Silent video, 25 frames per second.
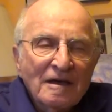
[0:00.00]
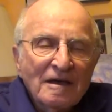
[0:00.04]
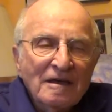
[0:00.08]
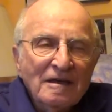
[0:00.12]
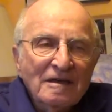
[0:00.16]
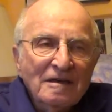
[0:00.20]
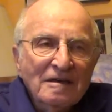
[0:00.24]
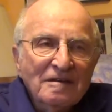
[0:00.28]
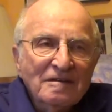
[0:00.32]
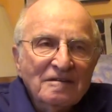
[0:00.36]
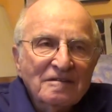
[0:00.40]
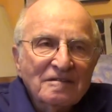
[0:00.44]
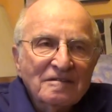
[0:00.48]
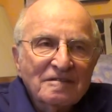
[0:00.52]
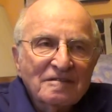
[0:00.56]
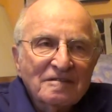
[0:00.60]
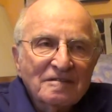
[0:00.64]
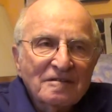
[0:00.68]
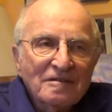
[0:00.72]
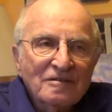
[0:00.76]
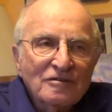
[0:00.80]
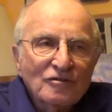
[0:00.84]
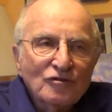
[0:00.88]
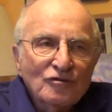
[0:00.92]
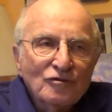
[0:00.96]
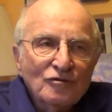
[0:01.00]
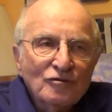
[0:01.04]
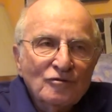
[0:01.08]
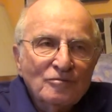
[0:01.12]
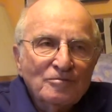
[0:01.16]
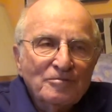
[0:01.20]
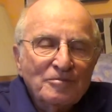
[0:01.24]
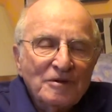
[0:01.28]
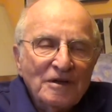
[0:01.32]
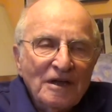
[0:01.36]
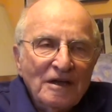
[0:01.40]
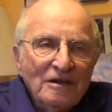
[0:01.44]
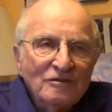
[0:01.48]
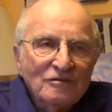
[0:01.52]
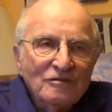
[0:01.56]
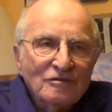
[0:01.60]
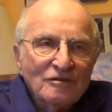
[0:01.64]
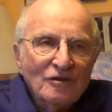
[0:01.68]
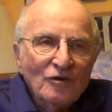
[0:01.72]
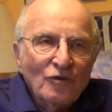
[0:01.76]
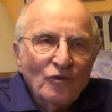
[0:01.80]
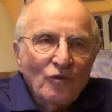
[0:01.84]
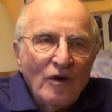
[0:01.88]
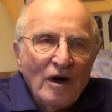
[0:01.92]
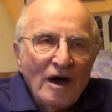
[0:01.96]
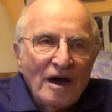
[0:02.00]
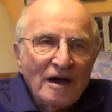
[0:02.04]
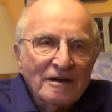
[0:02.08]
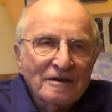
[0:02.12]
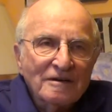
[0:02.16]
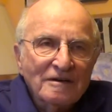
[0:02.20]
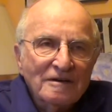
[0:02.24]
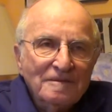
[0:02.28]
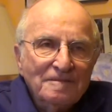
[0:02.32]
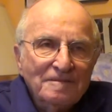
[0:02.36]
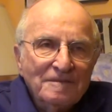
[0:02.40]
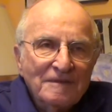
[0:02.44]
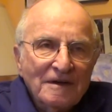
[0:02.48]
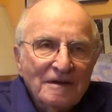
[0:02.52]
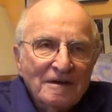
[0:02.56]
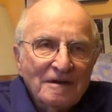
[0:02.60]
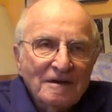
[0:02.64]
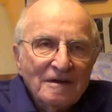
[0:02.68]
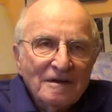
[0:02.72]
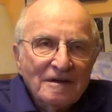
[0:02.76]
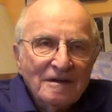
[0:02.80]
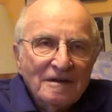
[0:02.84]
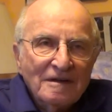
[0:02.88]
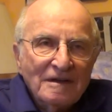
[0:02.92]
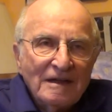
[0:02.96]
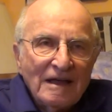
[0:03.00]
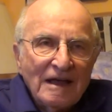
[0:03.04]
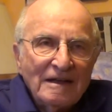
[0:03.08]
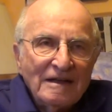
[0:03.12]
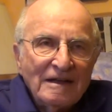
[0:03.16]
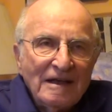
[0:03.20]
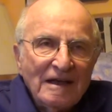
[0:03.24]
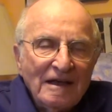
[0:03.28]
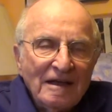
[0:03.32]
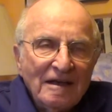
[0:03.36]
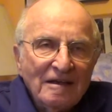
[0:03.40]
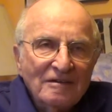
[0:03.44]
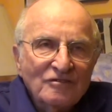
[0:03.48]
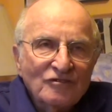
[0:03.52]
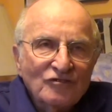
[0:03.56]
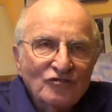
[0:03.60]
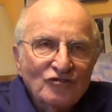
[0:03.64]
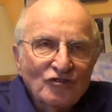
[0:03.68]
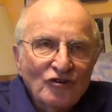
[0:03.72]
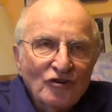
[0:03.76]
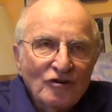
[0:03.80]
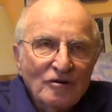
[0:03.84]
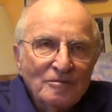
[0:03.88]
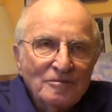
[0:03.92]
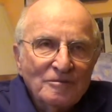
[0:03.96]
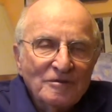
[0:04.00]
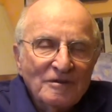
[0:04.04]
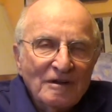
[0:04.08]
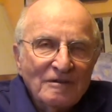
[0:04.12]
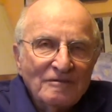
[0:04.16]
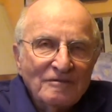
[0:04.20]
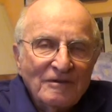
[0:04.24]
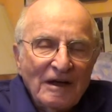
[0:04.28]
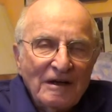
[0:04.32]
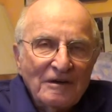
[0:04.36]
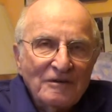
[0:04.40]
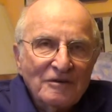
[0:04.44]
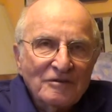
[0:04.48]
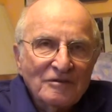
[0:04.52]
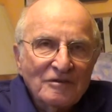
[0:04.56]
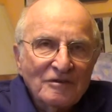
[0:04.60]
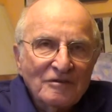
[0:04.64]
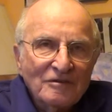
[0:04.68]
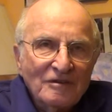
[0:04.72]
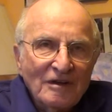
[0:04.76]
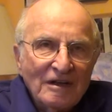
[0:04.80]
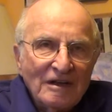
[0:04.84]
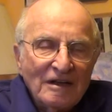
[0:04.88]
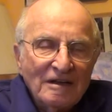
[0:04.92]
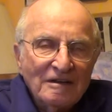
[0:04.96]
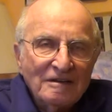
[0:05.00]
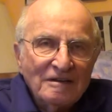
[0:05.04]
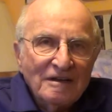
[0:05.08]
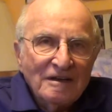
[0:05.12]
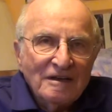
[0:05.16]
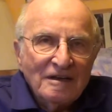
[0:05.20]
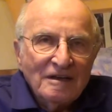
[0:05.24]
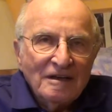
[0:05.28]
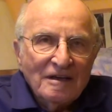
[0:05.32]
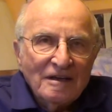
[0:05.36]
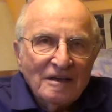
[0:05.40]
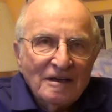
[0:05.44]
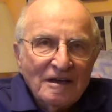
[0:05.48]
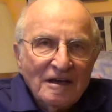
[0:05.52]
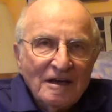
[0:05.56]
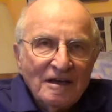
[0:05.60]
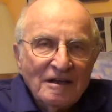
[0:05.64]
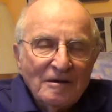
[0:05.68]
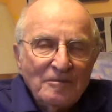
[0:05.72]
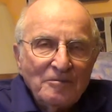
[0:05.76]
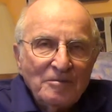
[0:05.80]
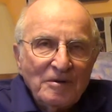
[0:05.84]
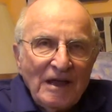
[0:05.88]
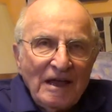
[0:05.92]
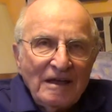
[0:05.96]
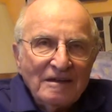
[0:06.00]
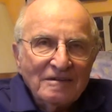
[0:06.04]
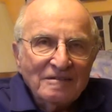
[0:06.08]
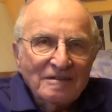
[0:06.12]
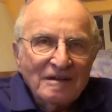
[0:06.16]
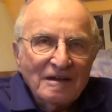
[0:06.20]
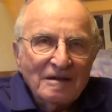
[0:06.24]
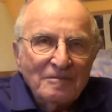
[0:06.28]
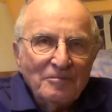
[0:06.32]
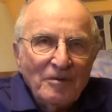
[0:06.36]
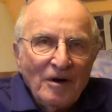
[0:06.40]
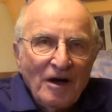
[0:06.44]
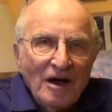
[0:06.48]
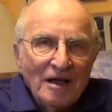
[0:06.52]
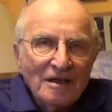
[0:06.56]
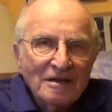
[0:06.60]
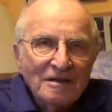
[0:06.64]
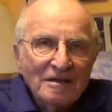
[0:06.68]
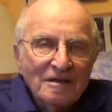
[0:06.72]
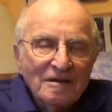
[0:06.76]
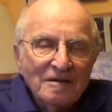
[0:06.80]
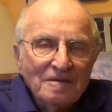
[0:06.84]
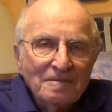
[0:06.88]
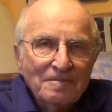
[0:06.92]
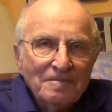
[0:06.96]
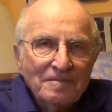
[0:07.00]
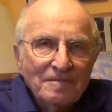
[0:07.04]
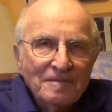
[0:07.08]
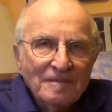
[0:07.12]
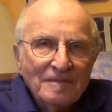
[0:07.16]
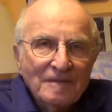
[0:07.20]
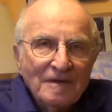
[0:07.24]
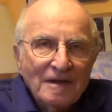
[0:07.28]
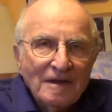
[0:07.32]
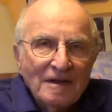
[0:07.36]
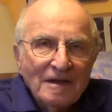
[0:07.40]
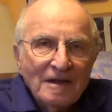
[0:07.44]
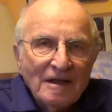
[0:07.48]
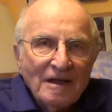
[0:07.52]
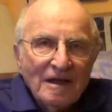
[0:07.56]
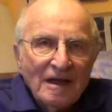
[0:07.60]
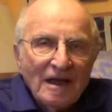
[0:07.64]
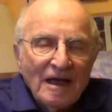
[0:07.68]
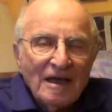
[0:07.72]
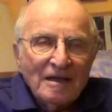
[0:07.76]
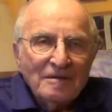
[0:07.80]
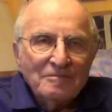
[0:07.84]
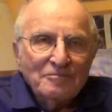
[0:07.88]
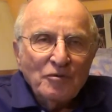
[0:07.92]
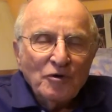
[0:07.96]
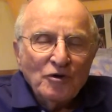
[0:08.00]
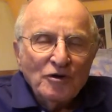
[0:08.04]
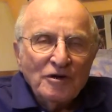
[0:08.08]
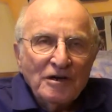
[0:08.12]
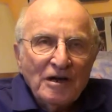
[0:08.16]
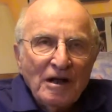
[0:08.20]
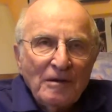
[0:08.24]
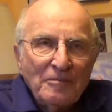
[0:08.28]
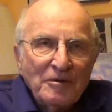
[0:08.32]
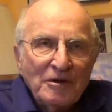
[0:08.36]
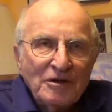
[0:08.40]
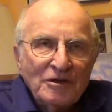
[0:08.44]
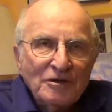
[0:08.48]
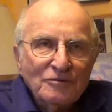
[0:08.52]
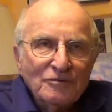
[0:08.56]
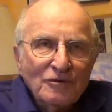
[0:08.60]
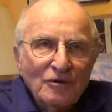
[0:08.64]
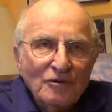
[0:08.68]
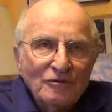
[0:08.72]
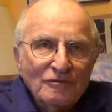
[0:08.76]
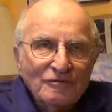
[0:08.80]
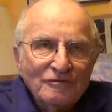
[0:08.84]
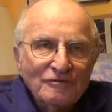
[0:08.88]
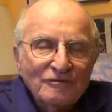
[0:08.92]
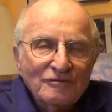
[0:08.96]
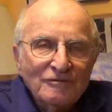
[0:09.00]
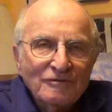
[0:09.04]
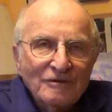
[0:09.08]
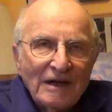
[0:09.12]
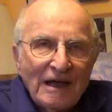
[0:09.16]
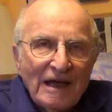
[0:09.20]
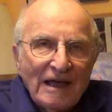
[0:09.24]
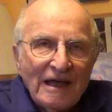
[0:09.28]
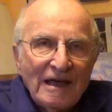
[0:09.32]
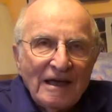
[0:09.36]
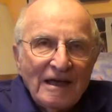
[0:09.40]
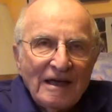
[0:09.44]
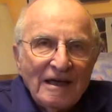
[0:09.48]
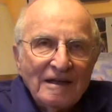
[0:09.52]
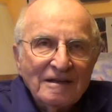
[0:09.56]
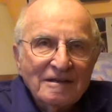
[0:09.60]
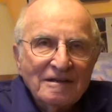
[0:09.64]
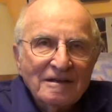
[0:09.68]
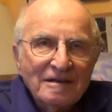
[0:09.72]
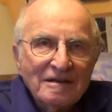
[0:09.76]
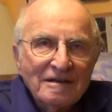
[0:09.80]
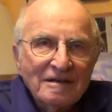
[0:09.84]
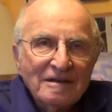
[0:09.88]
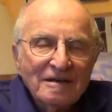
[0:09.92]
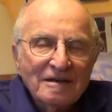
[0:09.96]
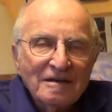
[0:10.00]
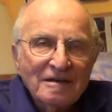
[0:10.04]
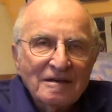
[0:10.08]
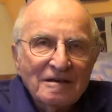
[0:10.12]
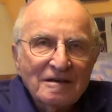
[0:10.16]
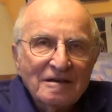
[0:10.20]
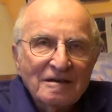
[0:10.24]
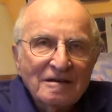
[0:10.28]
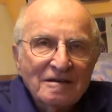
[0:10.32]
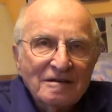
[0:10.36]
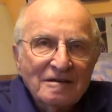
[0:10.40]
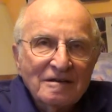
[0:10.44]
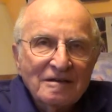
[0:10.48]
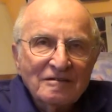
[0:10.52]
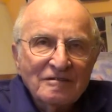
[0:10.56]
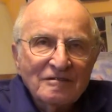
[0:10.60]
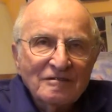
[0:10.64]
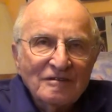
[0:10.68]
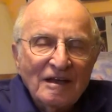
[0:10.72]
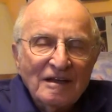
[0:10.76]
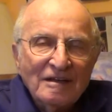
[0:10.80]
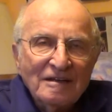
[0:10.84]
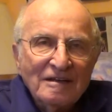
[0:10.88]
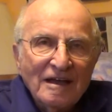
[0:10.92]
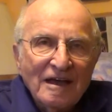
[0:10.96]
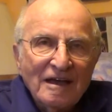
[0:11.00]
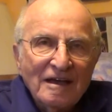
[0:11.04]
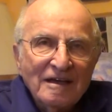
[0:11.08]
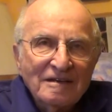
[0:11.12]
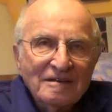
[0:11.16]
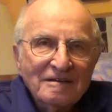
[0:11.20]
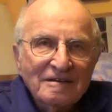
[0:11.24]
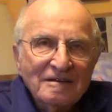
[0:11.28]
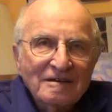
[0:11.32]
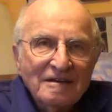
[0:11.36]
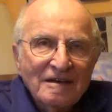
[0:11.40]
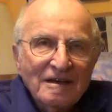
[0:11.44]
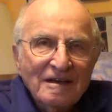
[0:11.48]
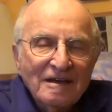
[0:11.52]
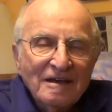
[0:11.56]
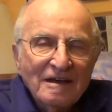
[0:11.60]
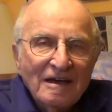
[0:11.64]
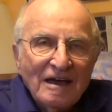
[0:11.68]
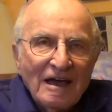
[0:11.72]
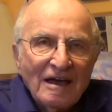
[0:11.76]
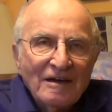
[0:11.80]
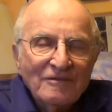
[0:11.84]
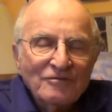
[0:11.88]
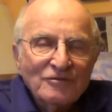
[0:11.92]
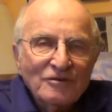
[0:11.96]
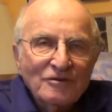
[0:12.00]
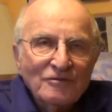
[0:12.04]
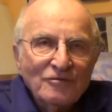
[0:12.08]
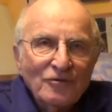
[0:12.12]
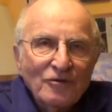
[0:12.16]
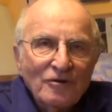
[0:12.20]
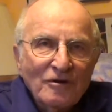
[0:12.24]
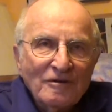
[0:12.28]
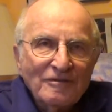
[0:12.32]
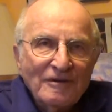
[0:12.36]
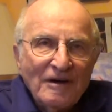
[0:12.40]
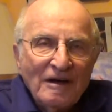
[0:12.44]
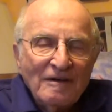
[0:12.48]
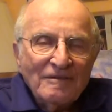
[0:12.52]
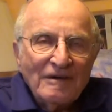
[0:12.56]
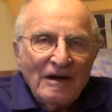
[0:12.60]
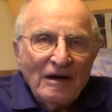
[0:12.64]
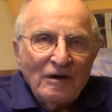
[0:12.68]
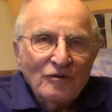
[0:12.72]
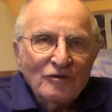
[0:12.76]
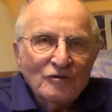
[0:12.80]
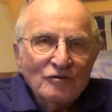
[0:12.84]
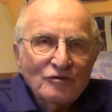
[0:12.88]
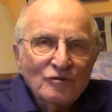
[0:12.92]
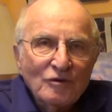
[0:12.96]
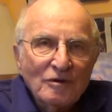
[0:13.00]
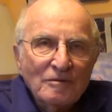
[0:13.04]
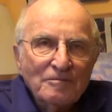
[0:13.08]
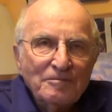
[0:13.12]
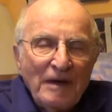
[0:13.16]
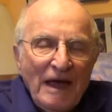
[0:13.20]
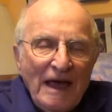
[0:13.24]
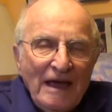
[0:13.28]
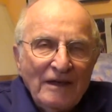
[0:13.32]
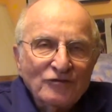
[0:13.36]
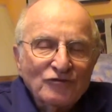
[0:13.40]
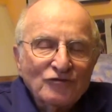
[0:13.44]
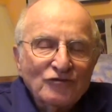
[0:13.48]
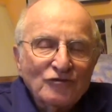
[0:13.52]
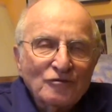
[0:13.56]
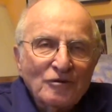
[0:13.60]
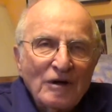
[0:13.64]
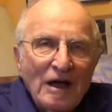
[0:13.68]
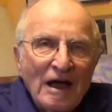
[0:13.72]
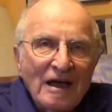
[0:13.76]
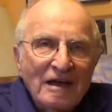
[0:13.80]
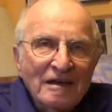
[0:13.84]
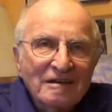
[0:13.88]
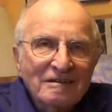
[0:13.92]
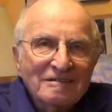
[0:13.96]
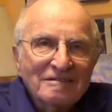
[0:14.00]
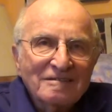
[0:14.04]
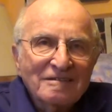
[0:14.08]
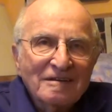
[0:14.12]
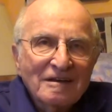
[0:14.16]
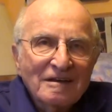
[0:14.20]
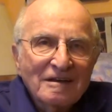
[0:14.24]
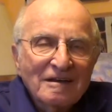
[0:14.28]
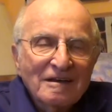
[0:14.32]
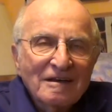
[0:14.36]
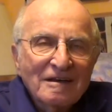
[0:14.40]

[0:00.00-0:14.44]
is to place the water that has germs and viruses in it in a plastic bottle and put it up on the roof. And the sunlight, after 4 or 5 hours, will pasteurize